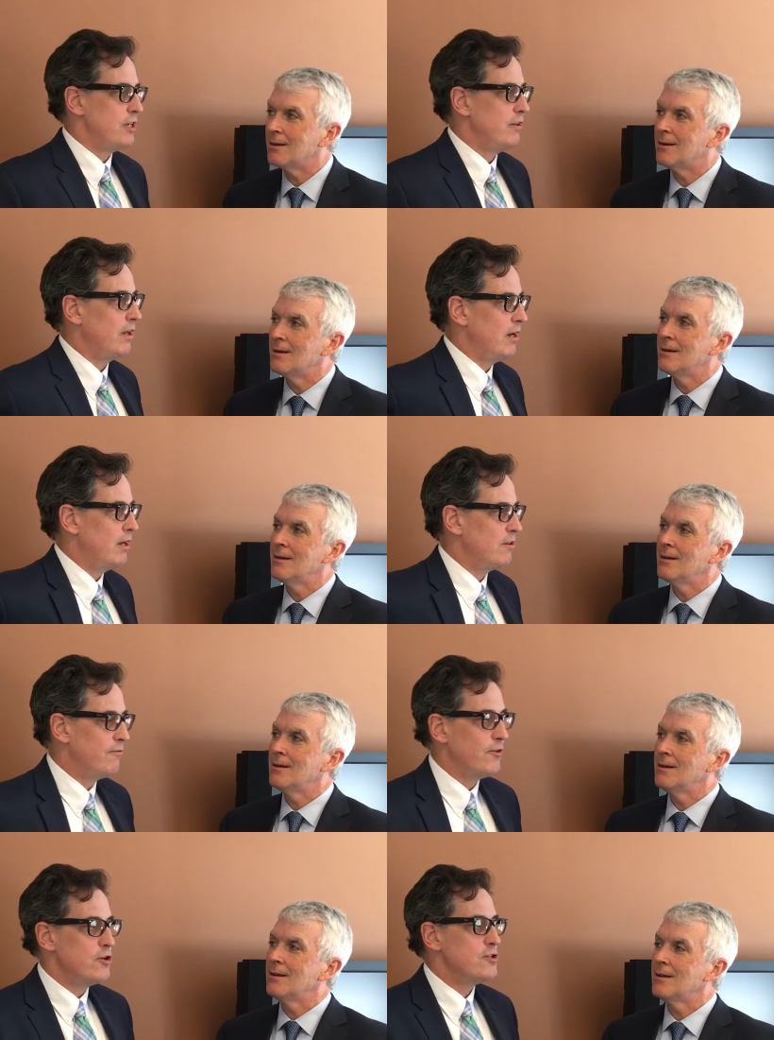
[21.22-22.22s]
Speaker 1: in. Uh, the
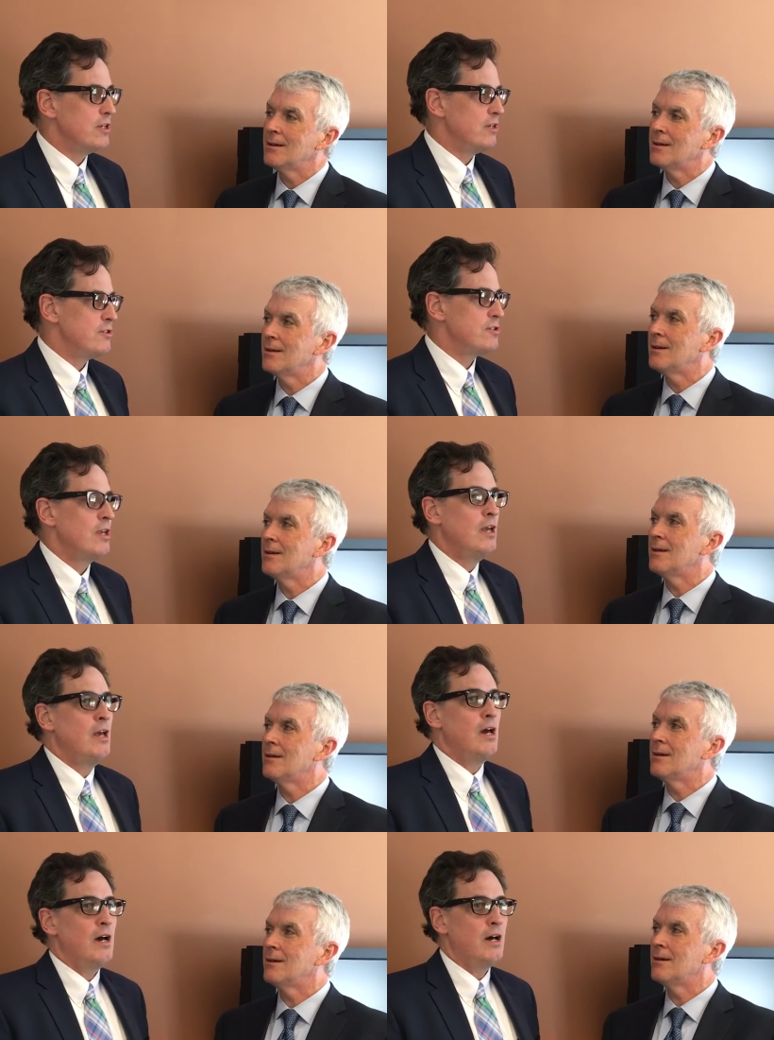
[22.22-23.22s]
first is
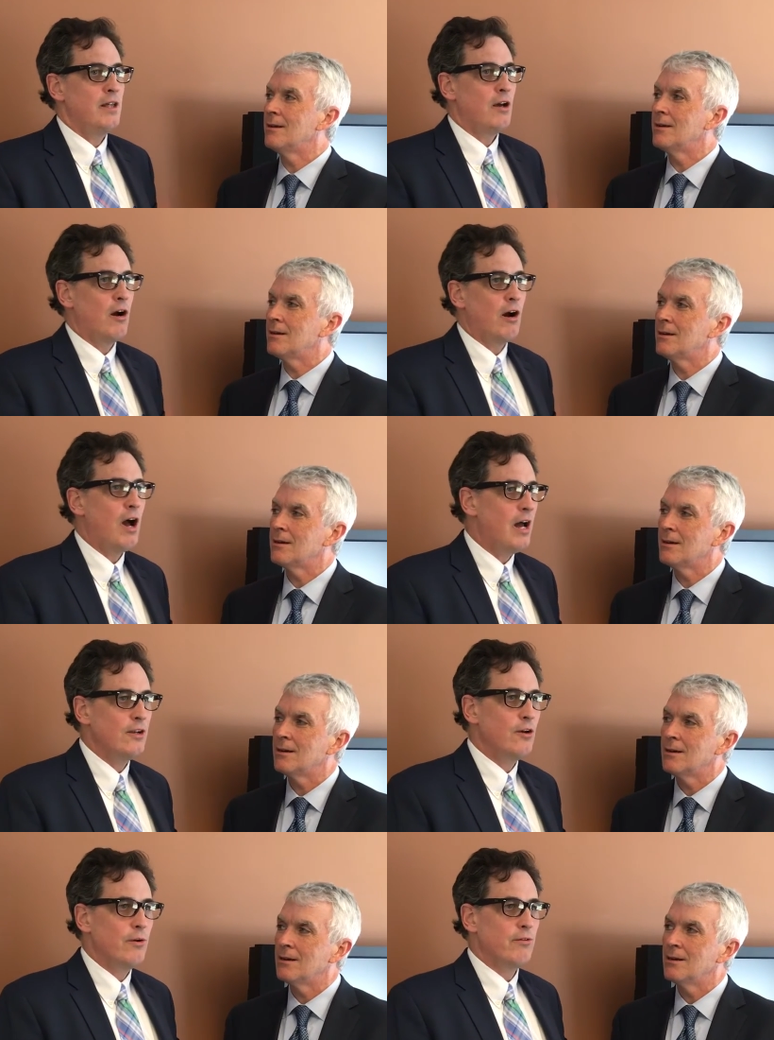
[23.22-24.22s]
uh, our
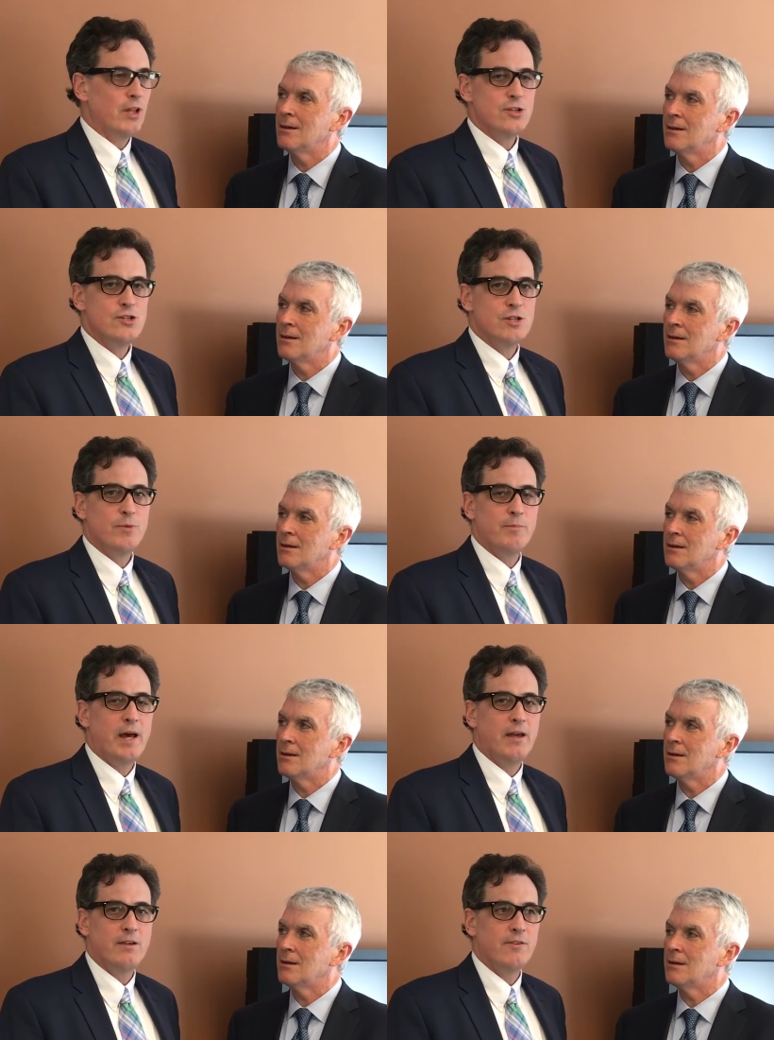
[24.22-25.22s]
ongoing relationship with
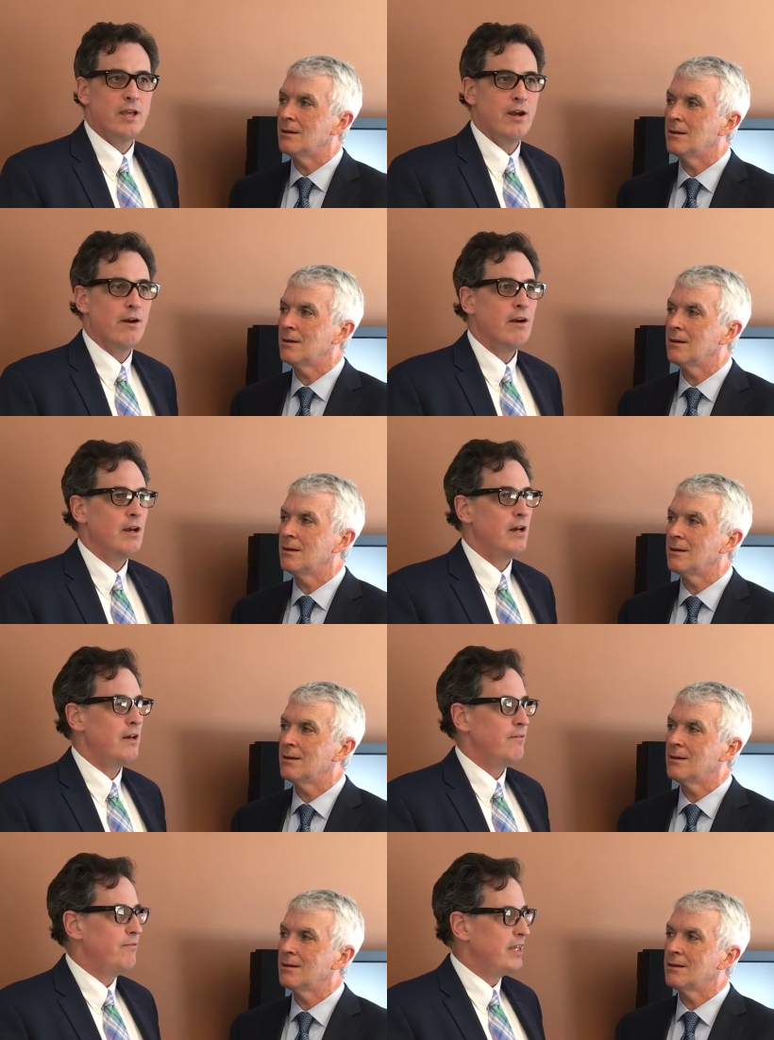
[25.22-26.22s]
palliative care.
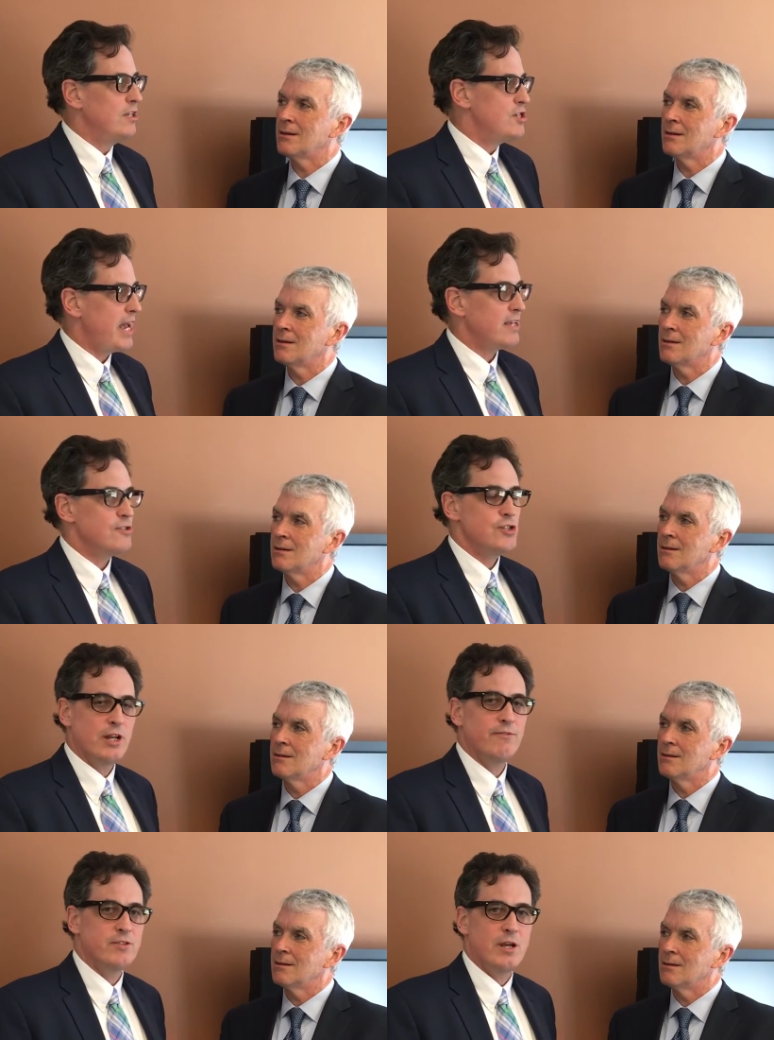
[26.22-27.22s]
Uh, Vicki Jackson,
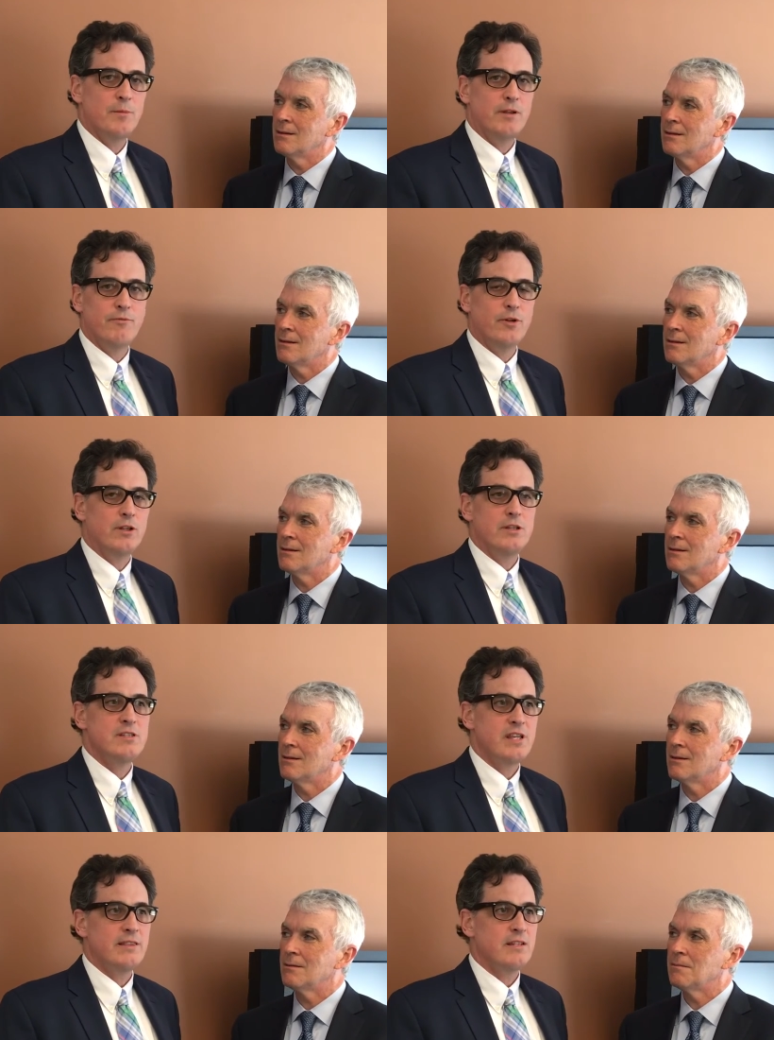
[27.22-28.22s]
Jennifer Temel have really
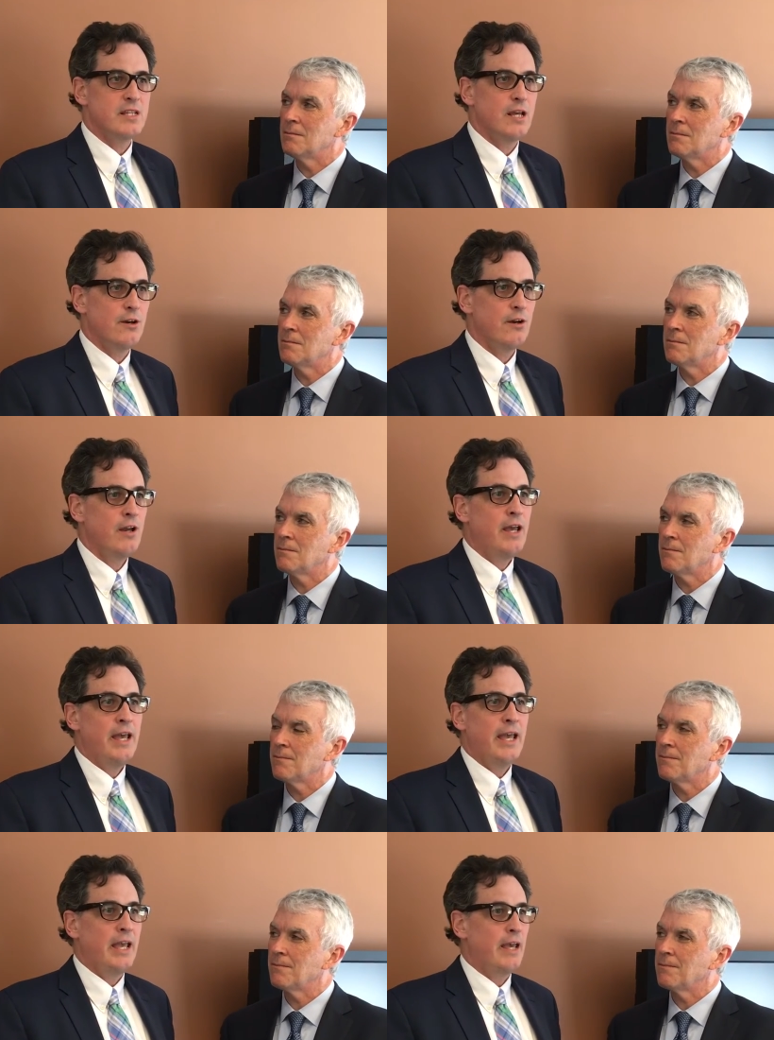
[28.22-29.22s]
set the tenor
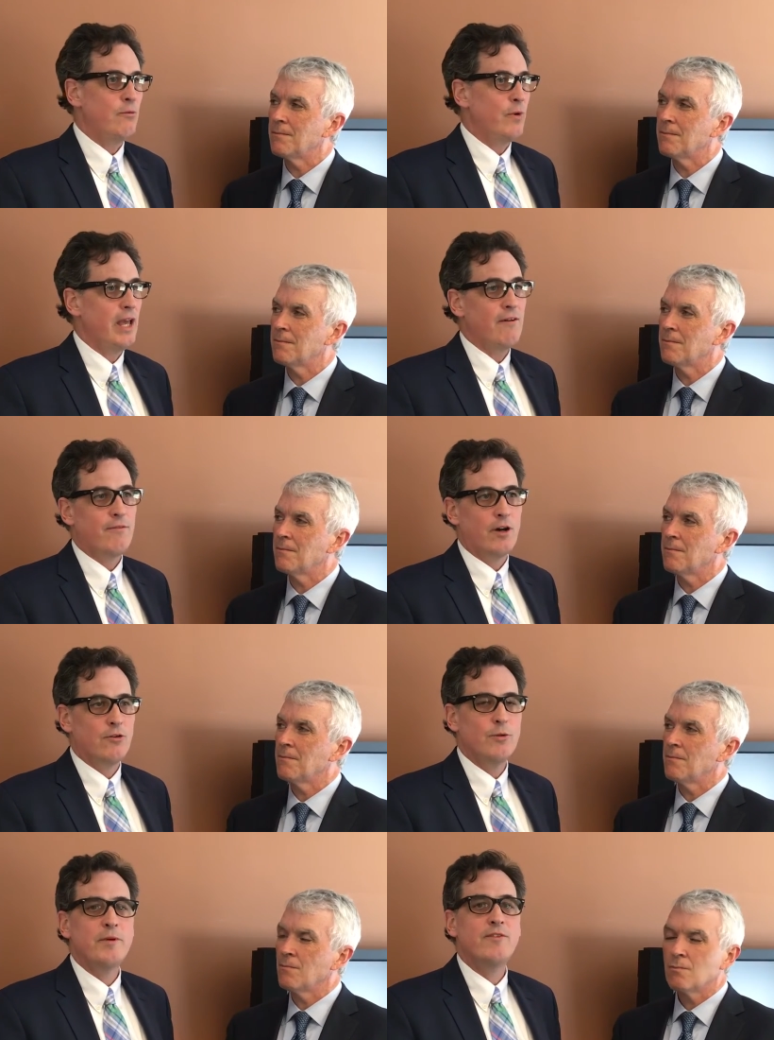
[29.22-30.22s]
and we have a
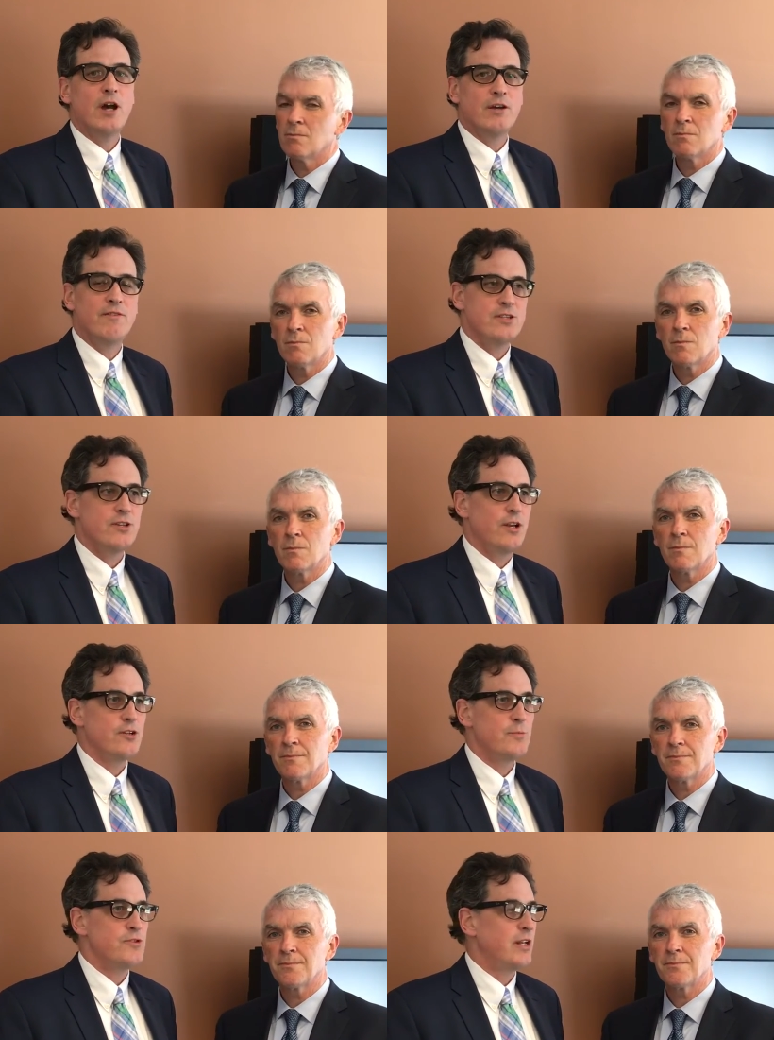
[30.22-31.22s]
group of young
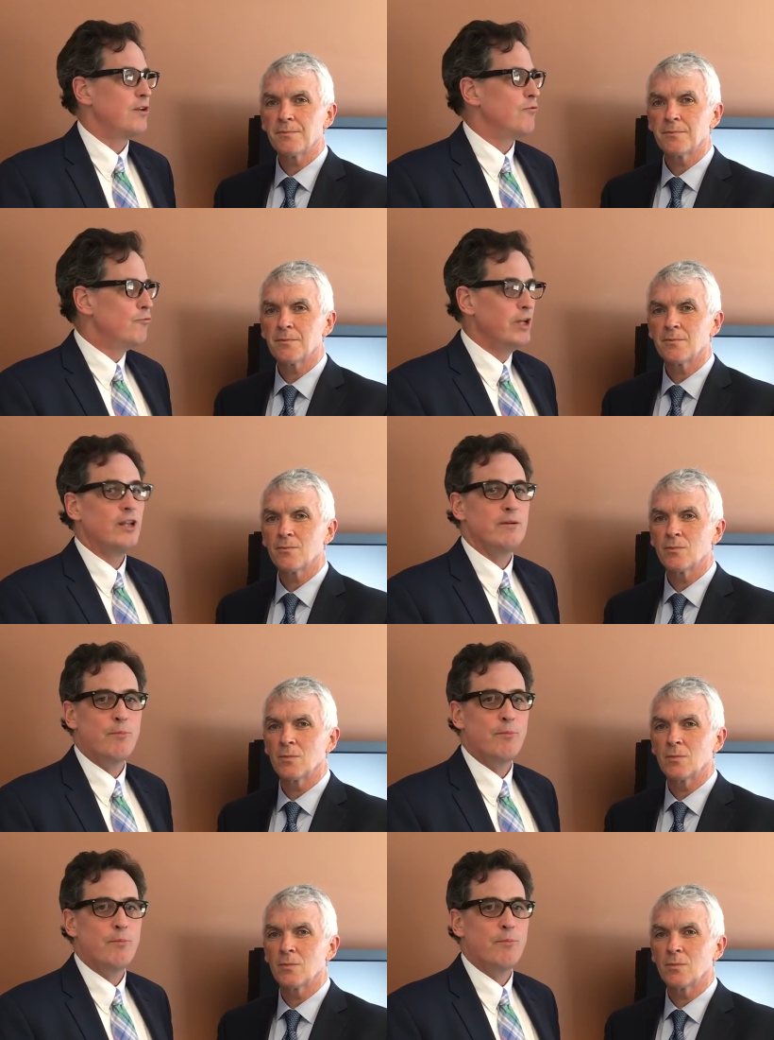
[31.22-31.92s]
investigators presenting really